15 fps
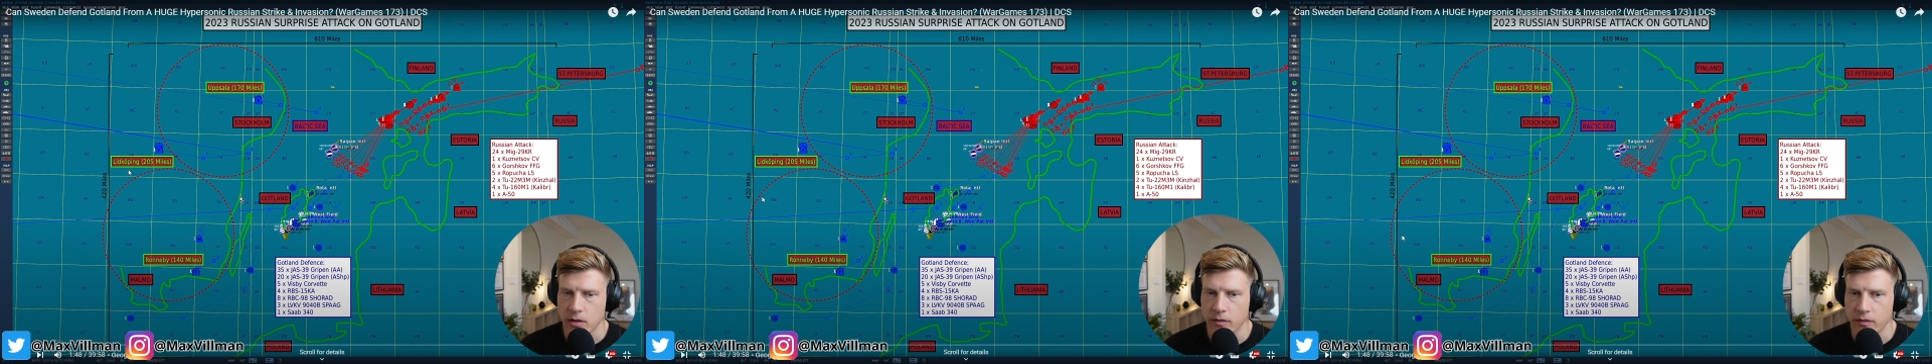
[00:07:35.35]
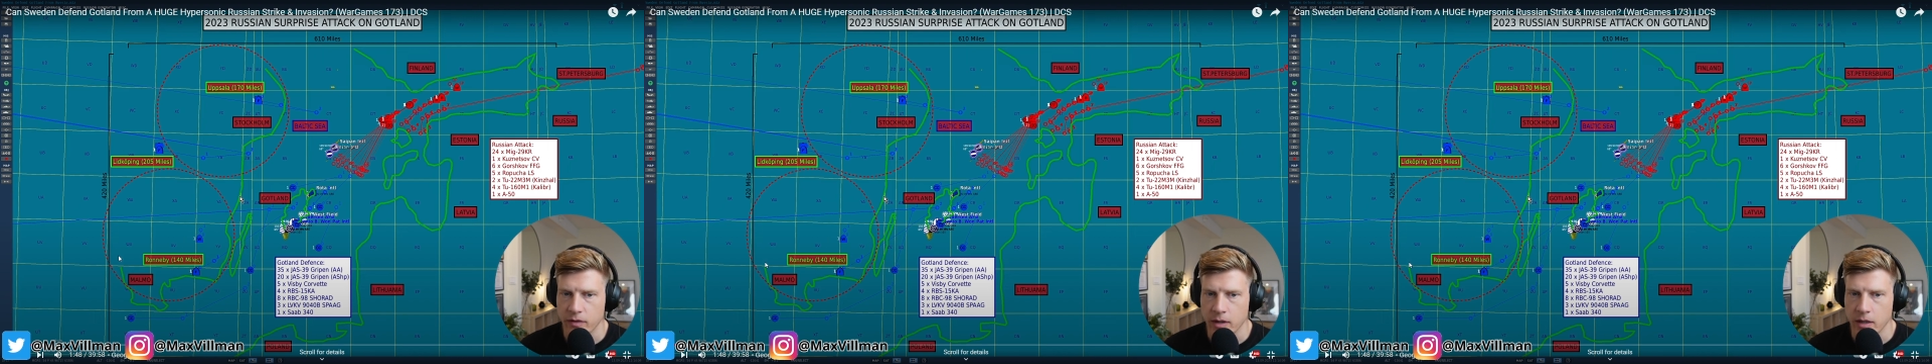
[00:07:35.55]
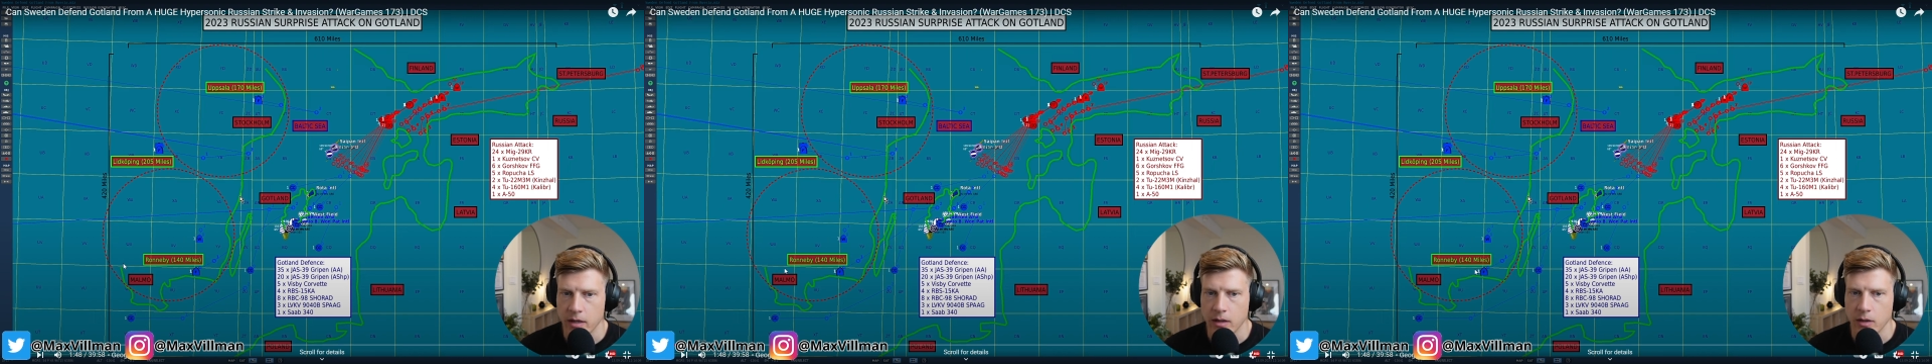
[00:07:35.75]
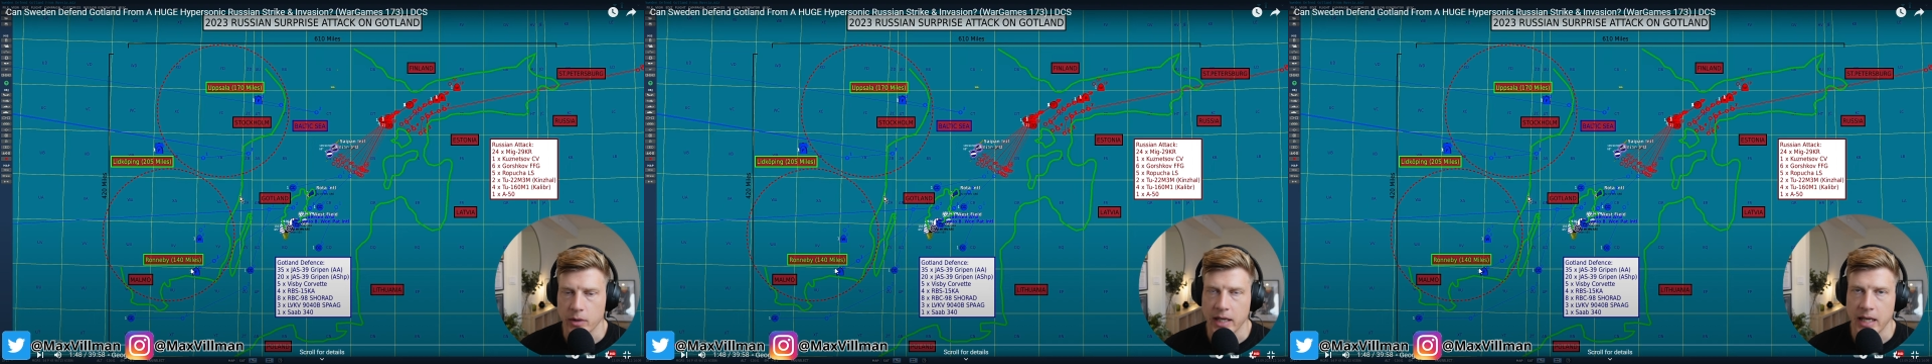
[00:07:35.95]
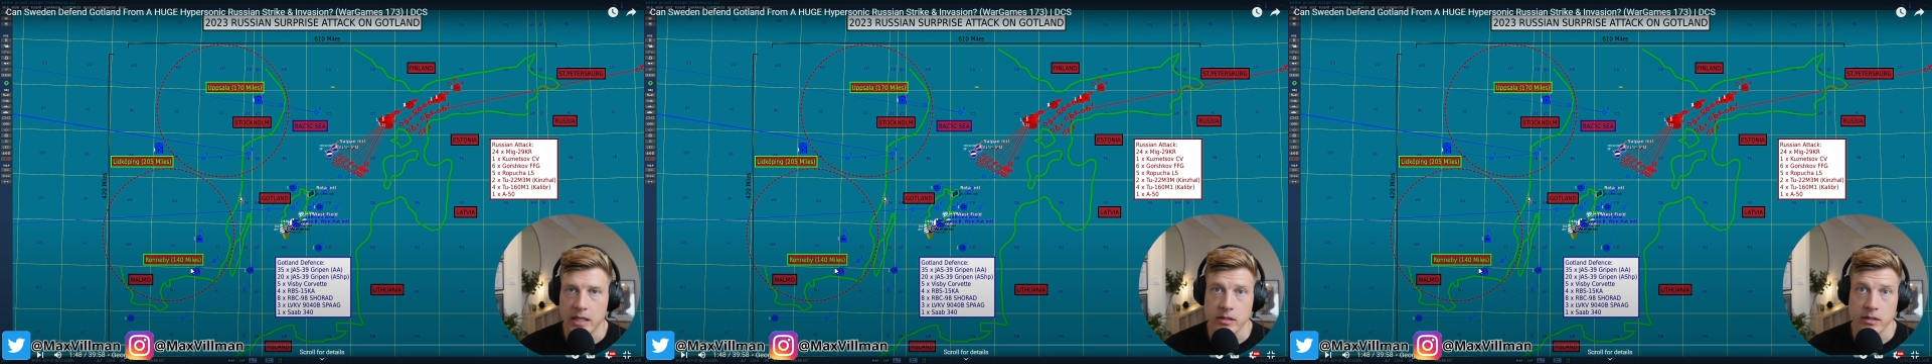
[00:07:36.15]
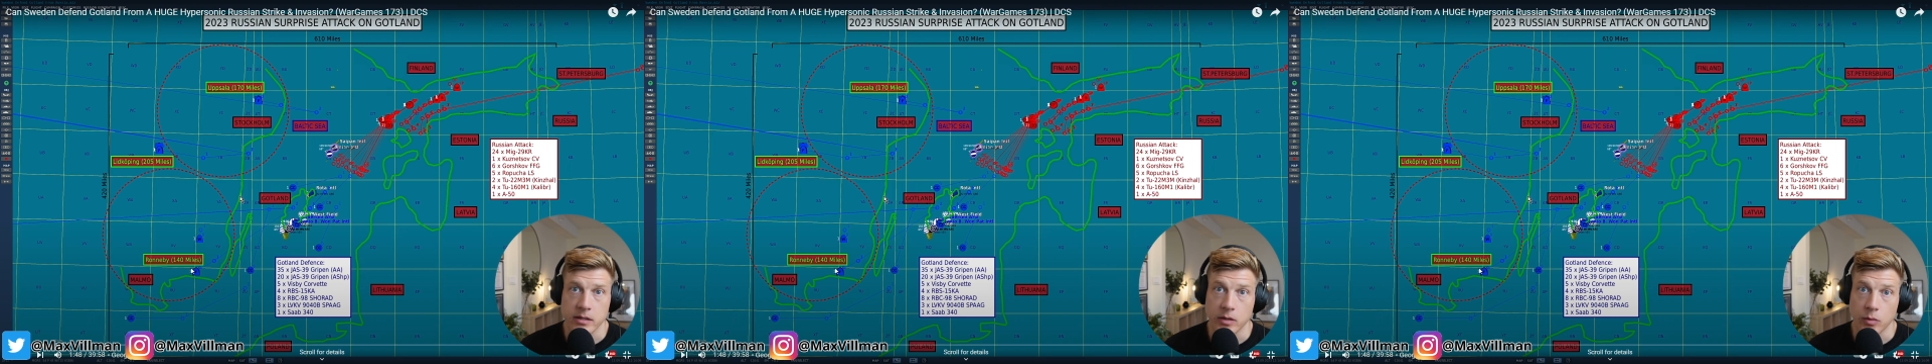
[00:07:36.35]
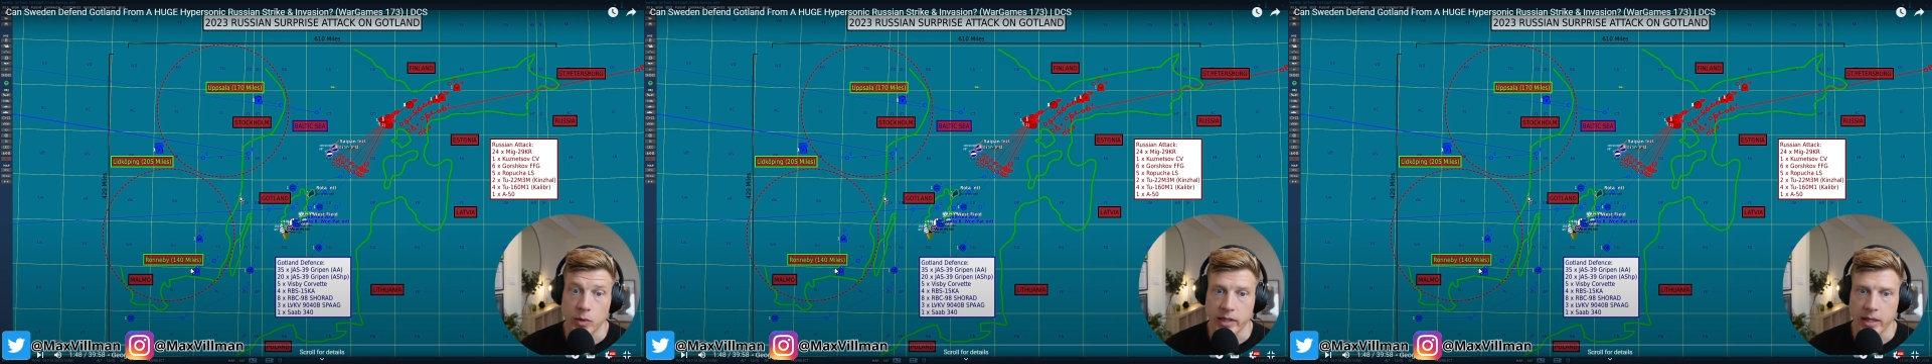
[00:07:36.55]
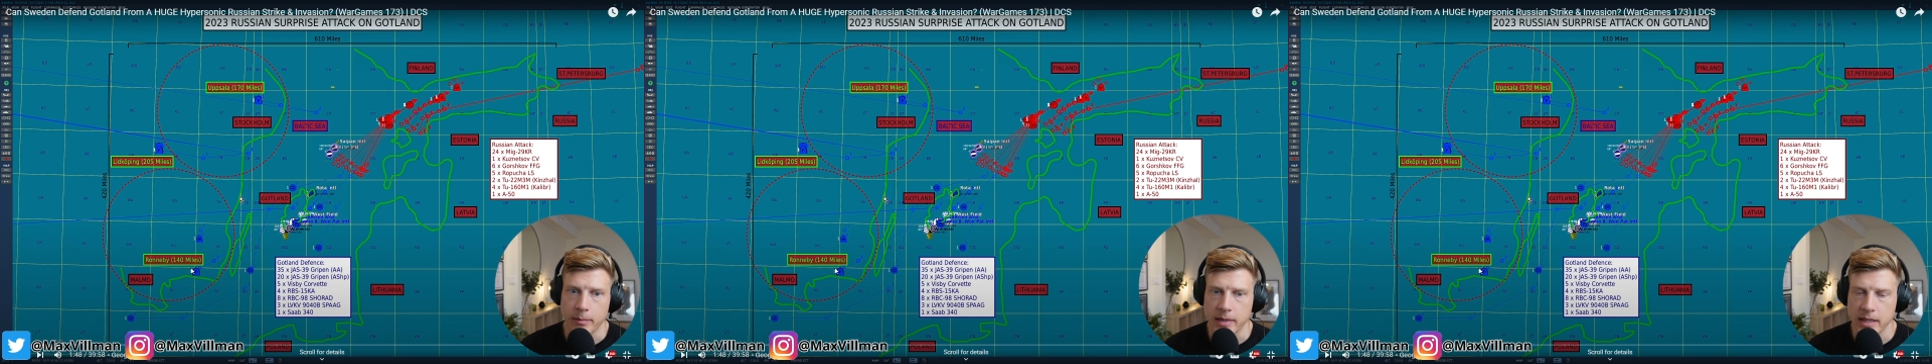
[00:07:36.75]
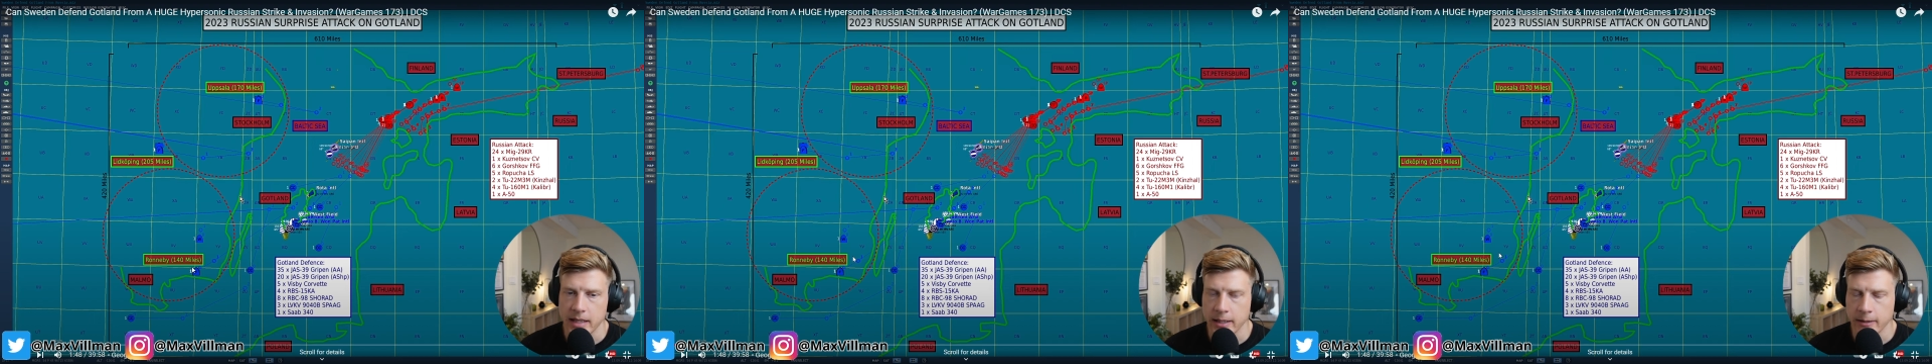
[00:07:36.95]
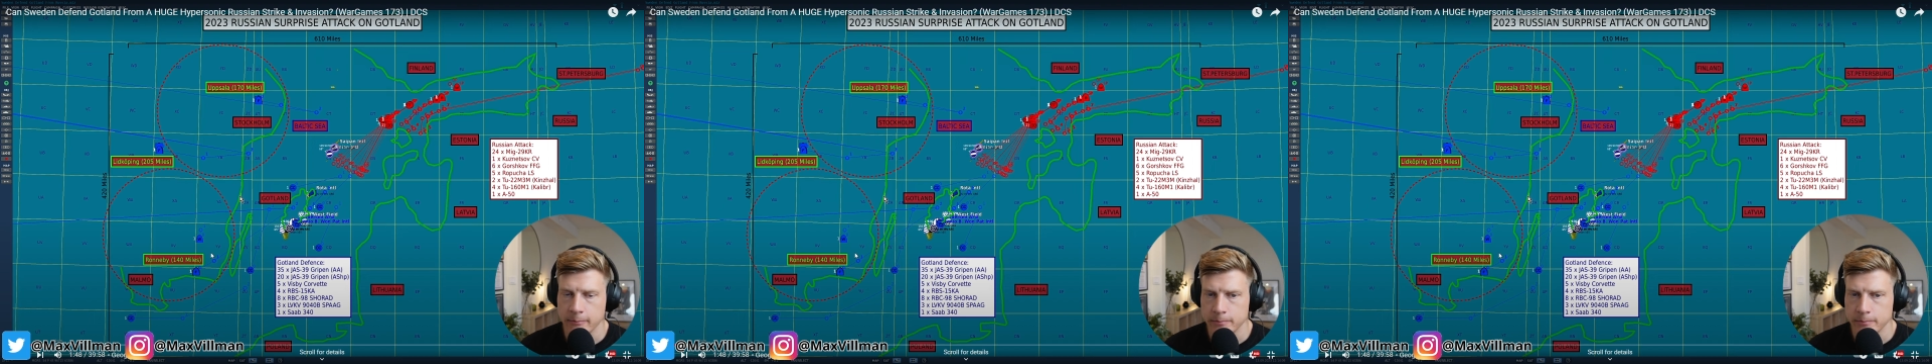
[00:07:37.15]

of locations that we can be in.